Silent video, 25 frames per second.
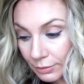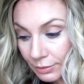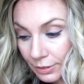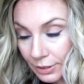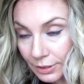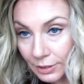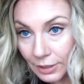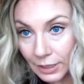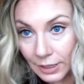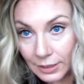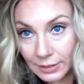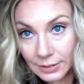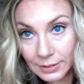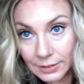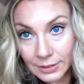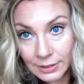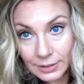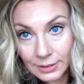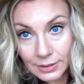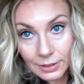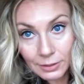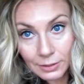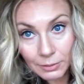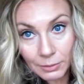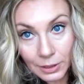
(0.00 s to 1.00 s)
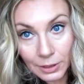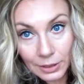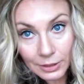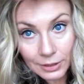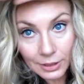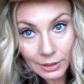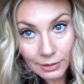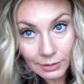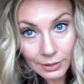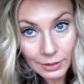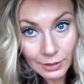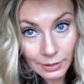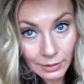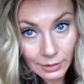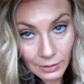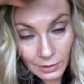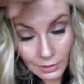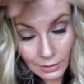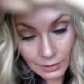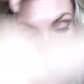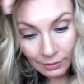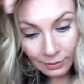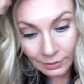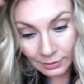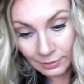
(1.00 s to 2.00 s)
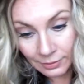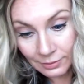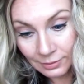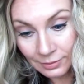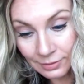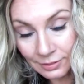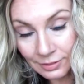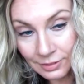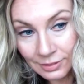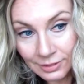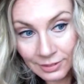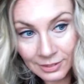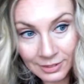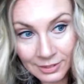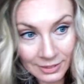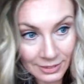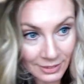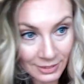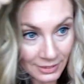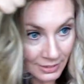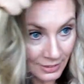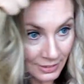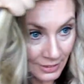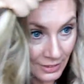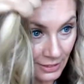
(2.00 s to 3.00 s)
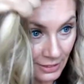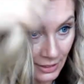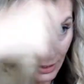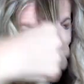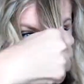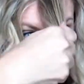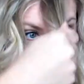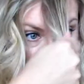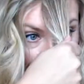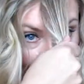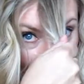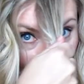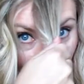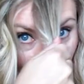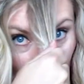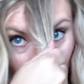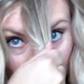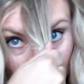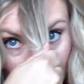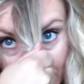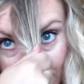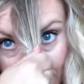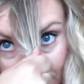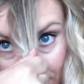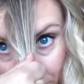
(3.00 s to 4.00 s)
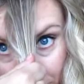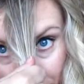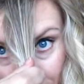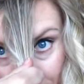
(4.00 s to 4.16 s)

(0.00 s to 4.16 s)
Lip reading: for you guys to sit and watch how I do this. So again, I like this